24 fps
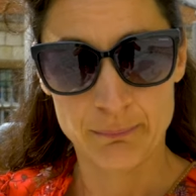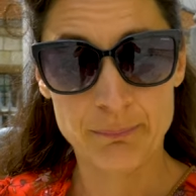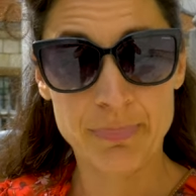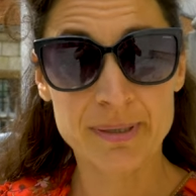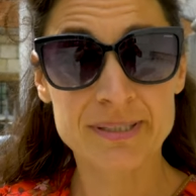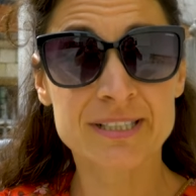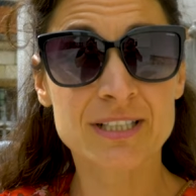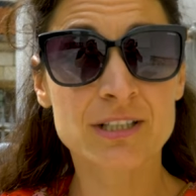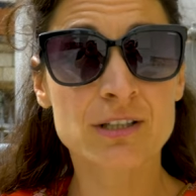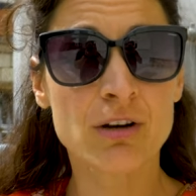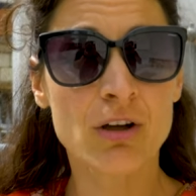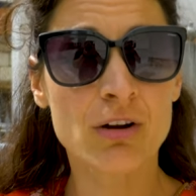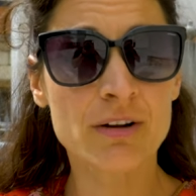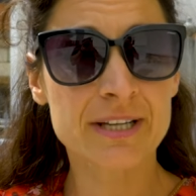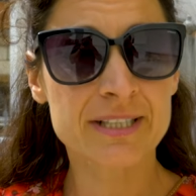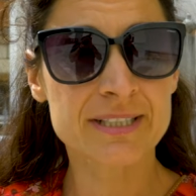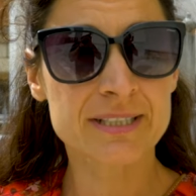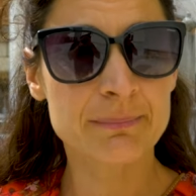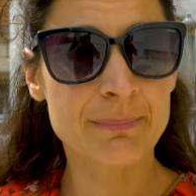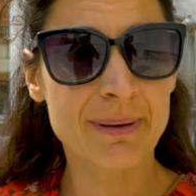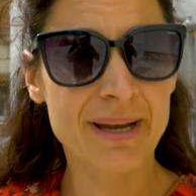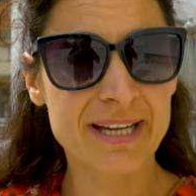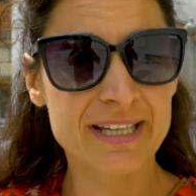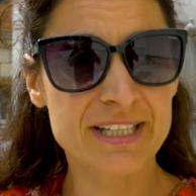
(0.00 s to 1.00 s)
but the clock
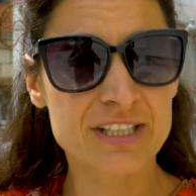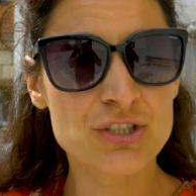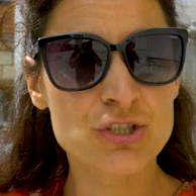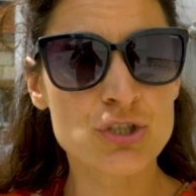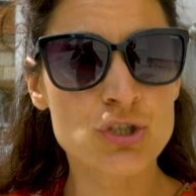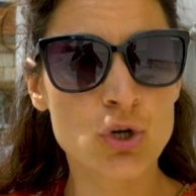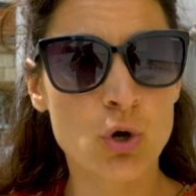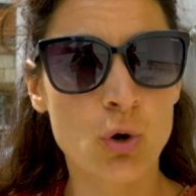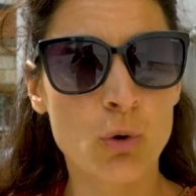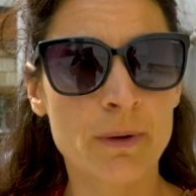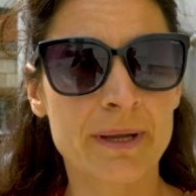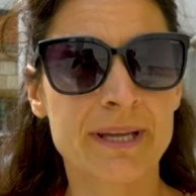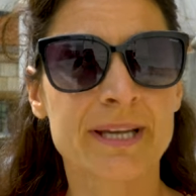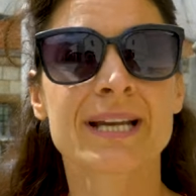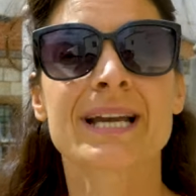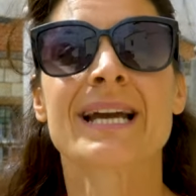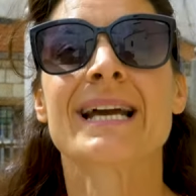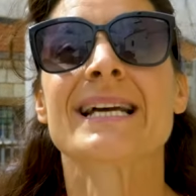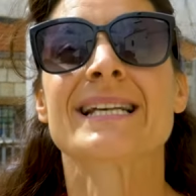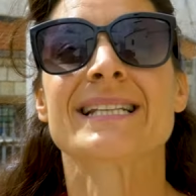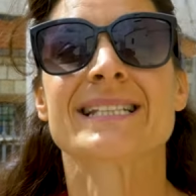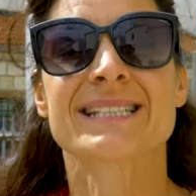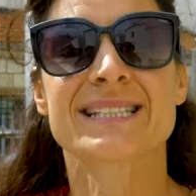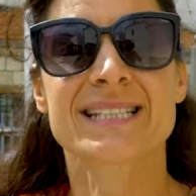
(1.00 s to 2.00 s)
at the back is showing
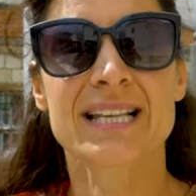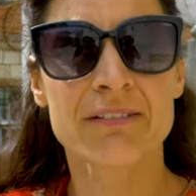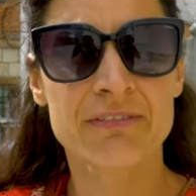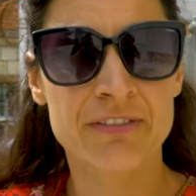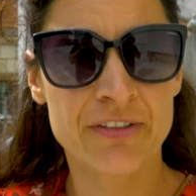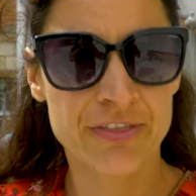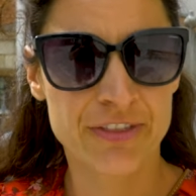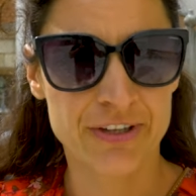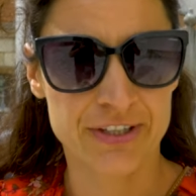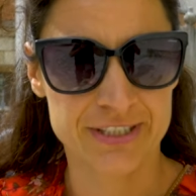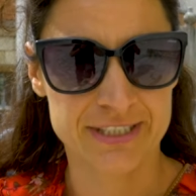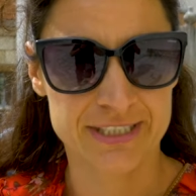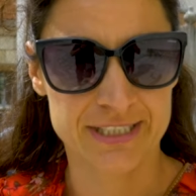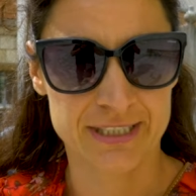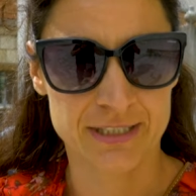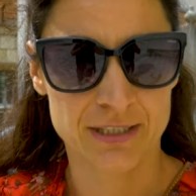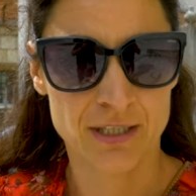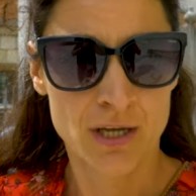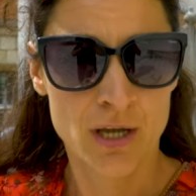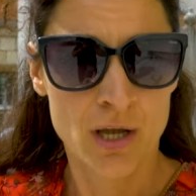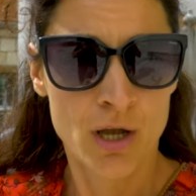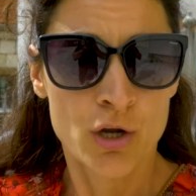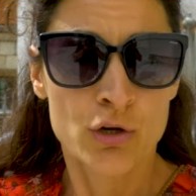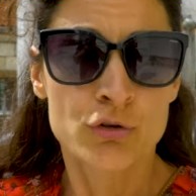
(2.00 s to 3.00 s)
seven thirty.
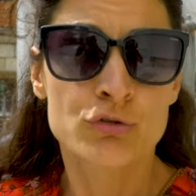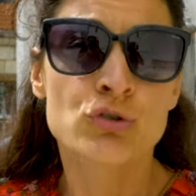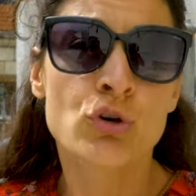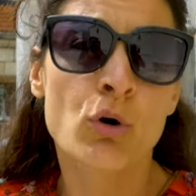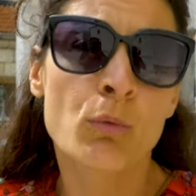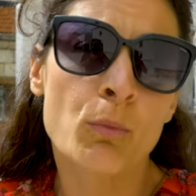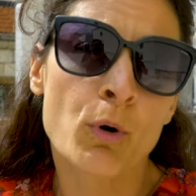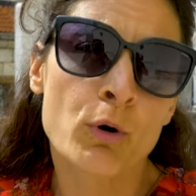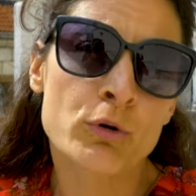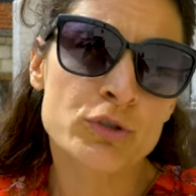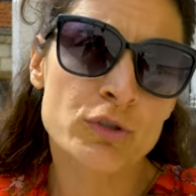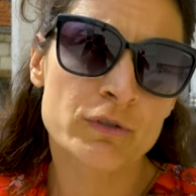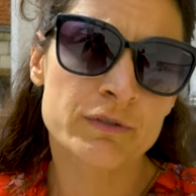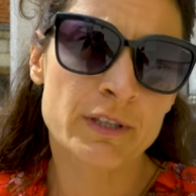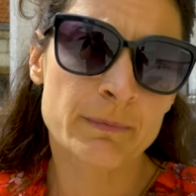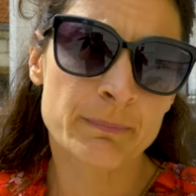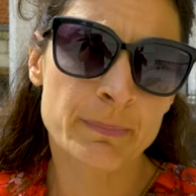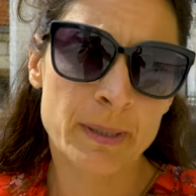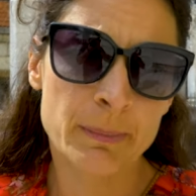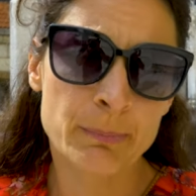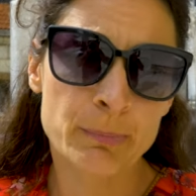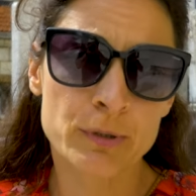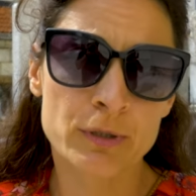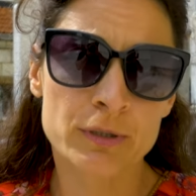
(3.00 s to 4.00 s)
So most of the
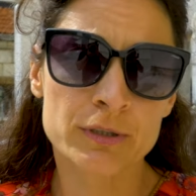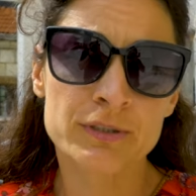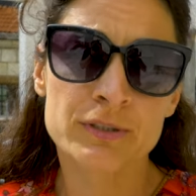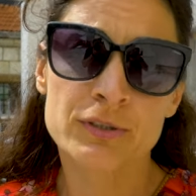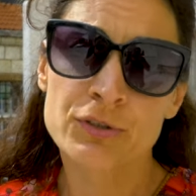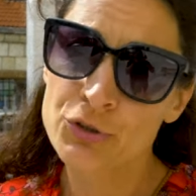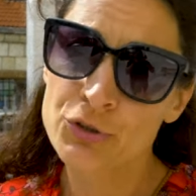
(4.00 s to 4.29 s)
people,